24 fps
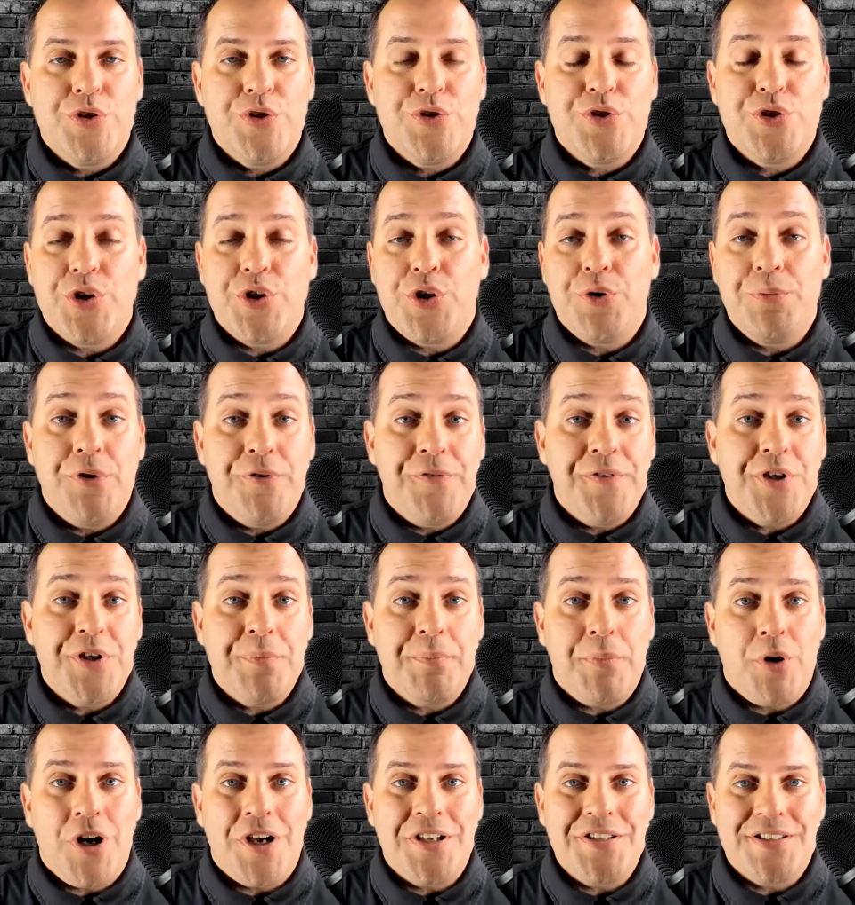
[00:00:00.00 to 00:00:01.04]
So you're moving to
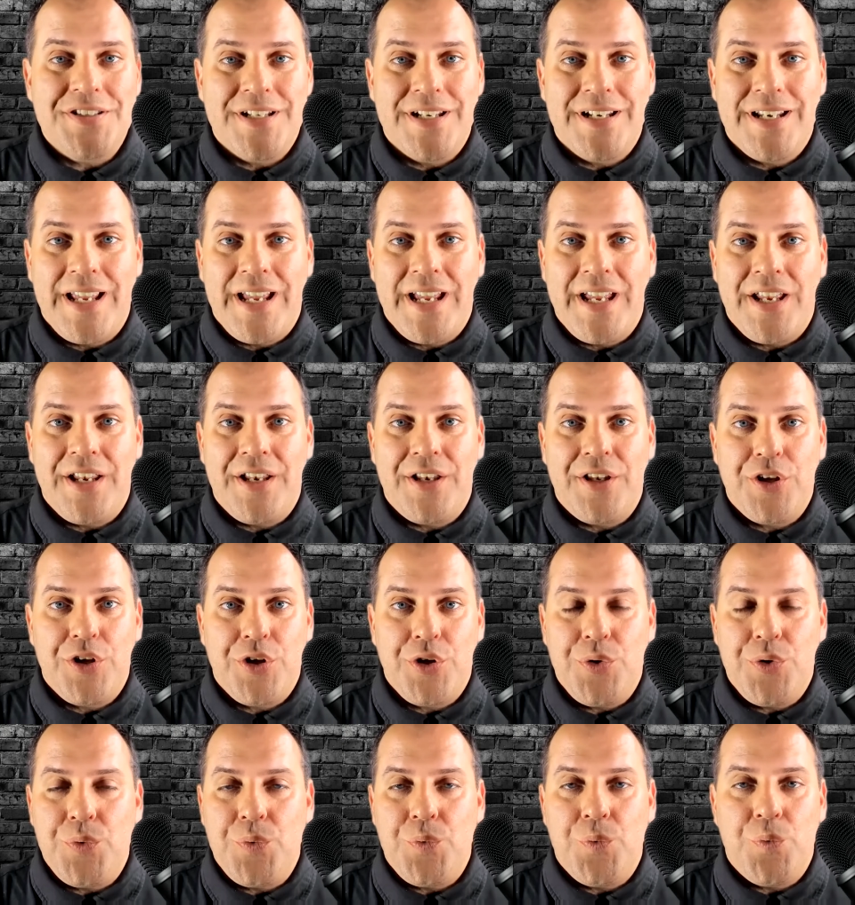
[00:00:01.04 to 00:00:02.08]
Boston and
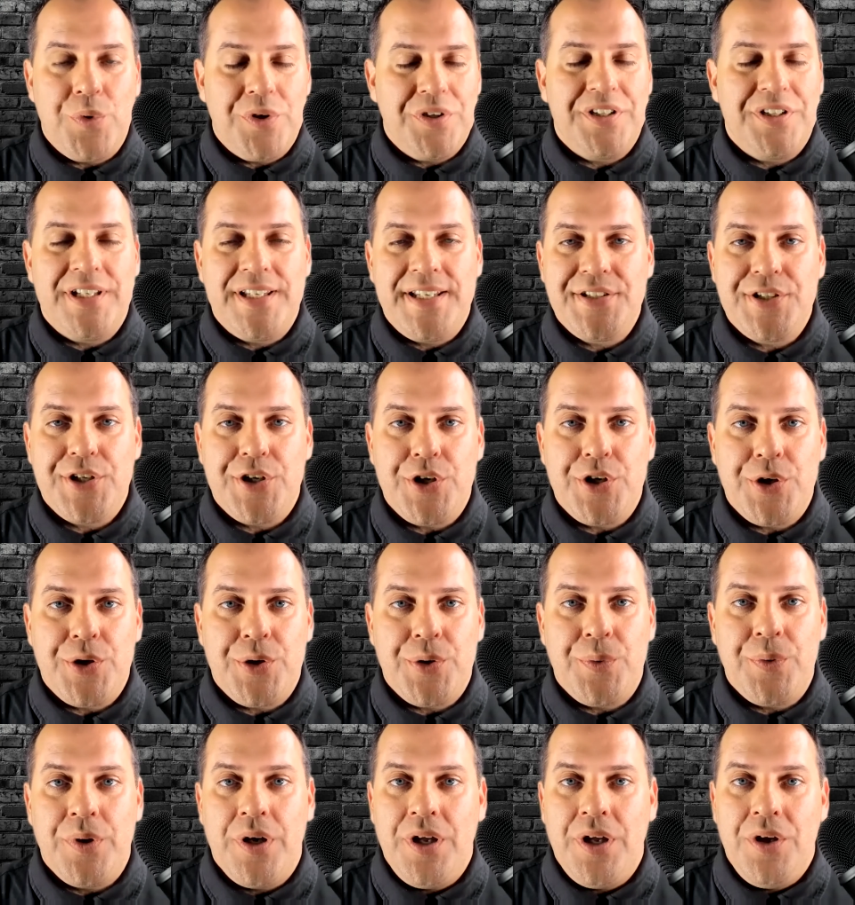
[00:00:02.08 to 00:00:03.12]
you really need to
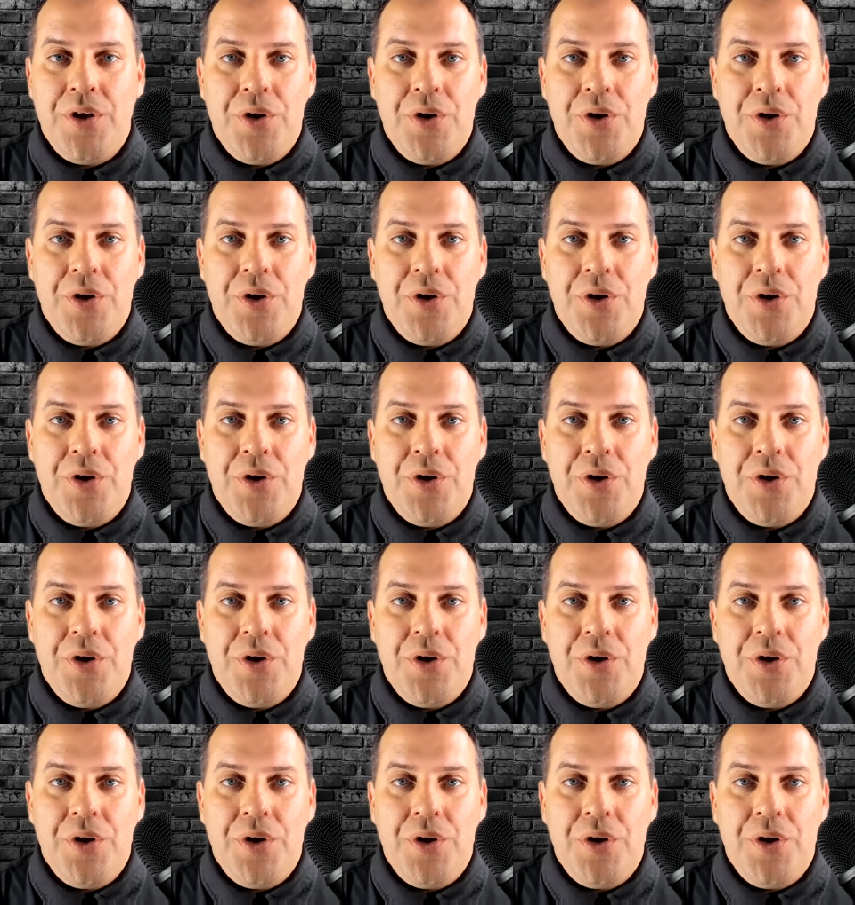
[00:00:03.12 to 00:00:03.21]
know